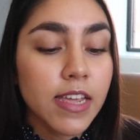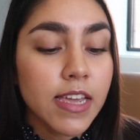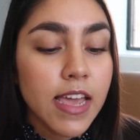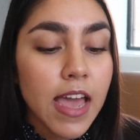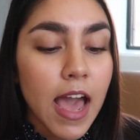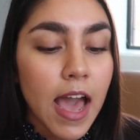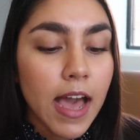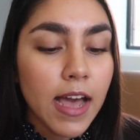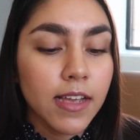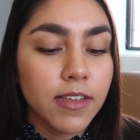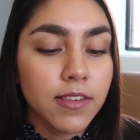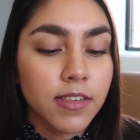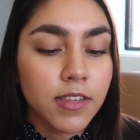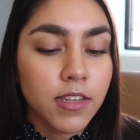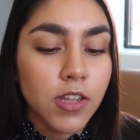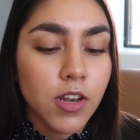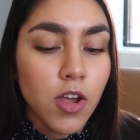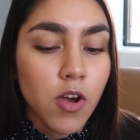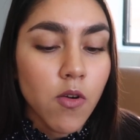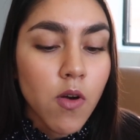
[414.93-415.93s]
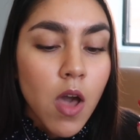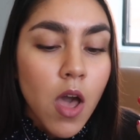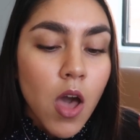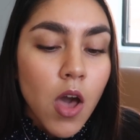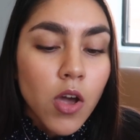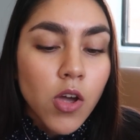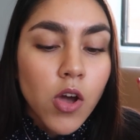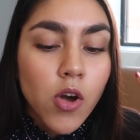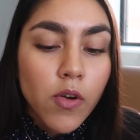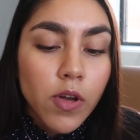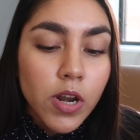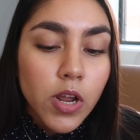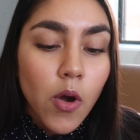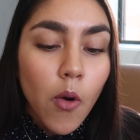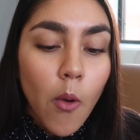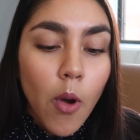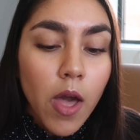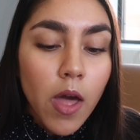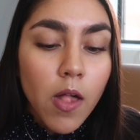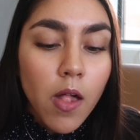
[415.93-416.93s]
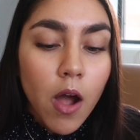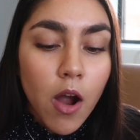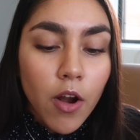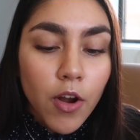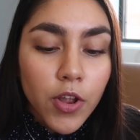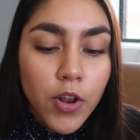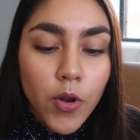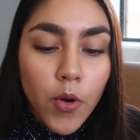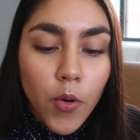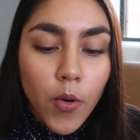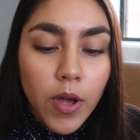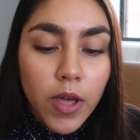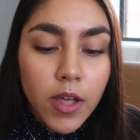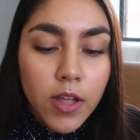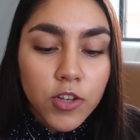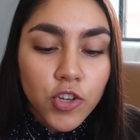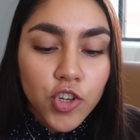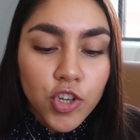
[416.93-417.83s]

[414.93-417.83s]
It has, you know, coconut oil, argan oil,